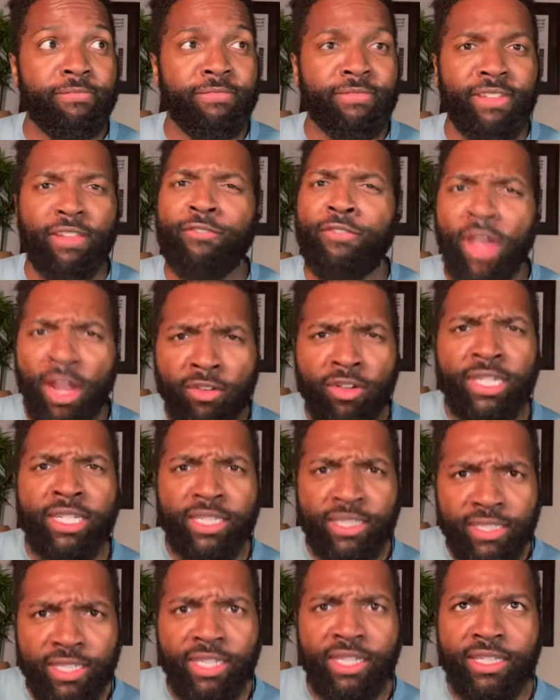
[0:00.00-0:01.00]
very
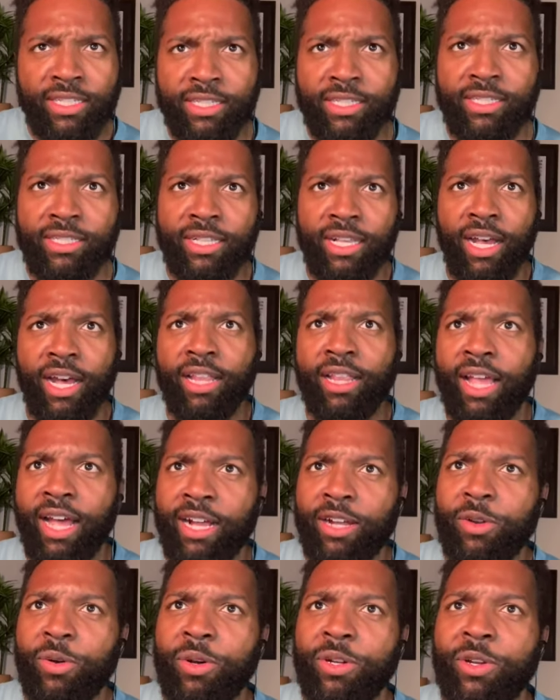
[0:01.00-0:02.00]
intense. A lot
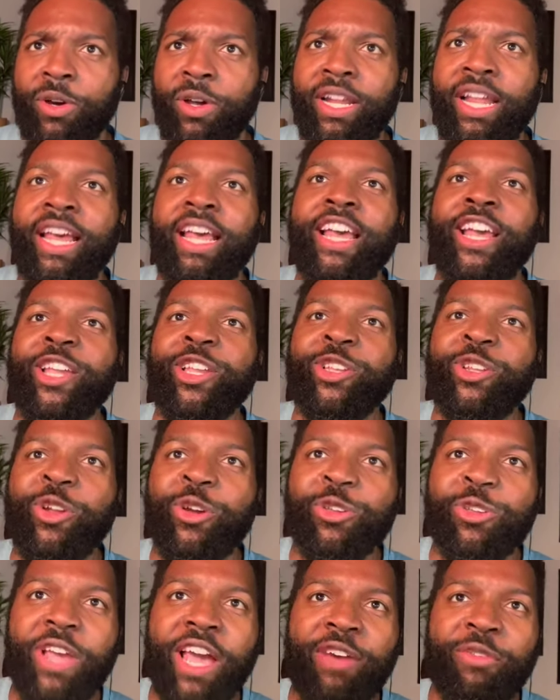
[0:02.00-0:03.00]
going on. You know,
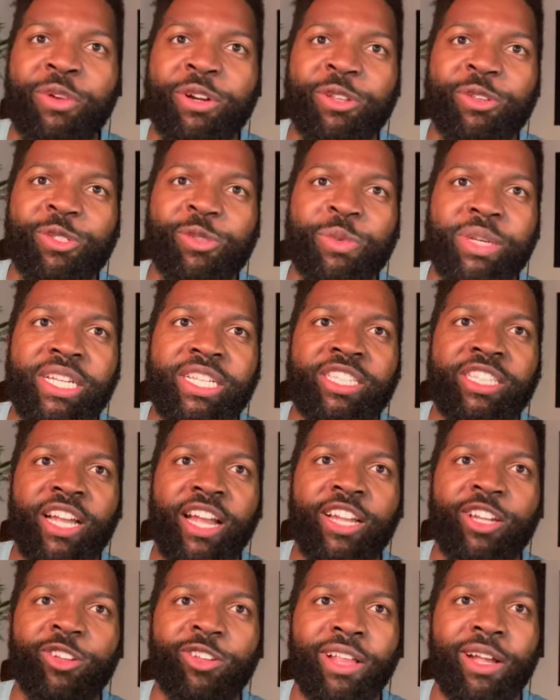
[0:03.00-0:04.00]
you have one of those weeks and
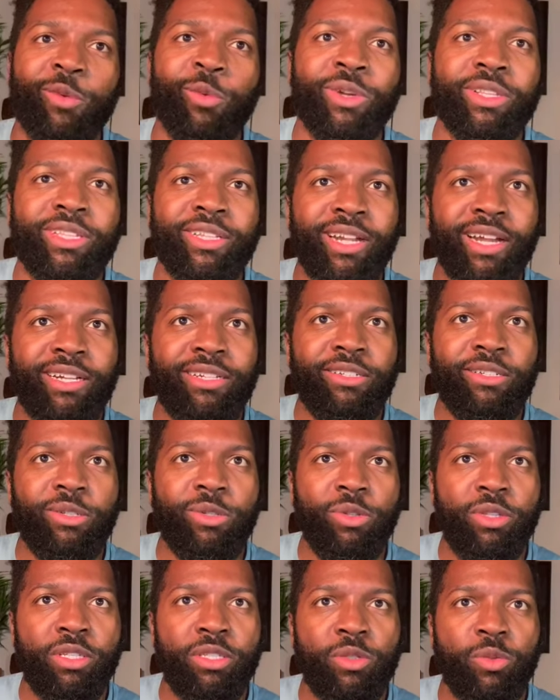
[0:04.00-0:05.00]
you're like, what did I do
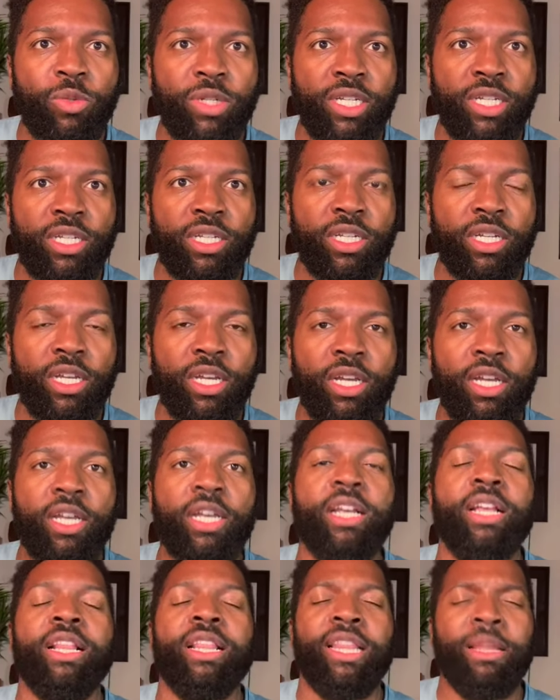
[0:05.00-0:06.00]
this week?
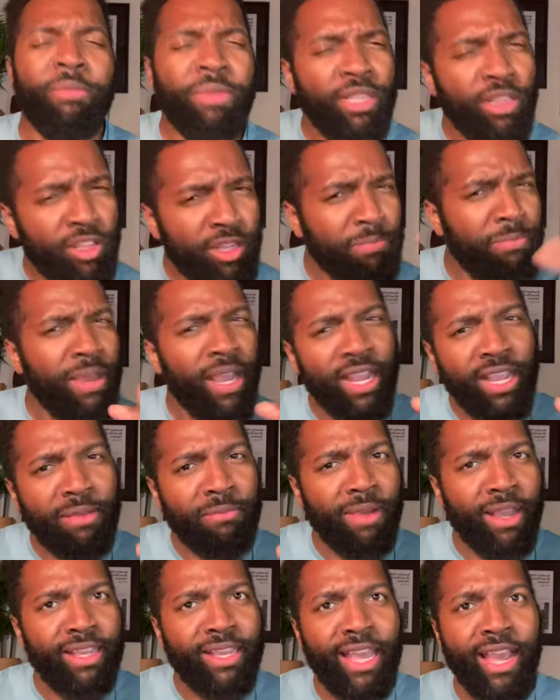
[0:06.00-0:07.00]
Let me look back at my
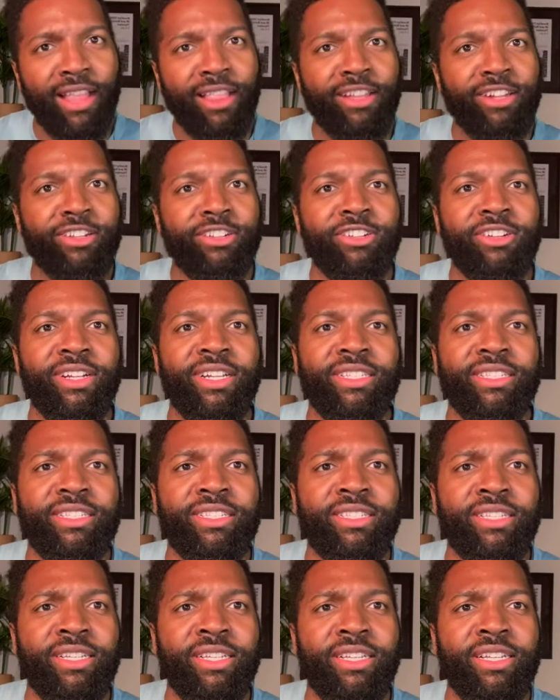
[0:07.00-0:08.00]
calendar and
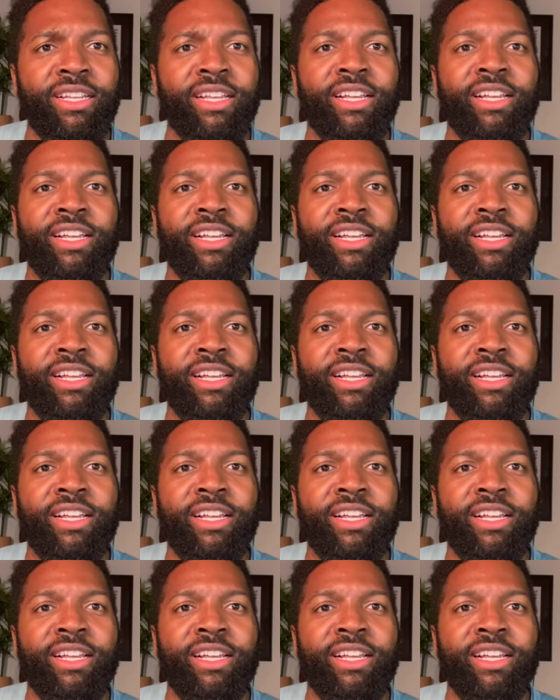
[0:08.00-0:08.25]
see,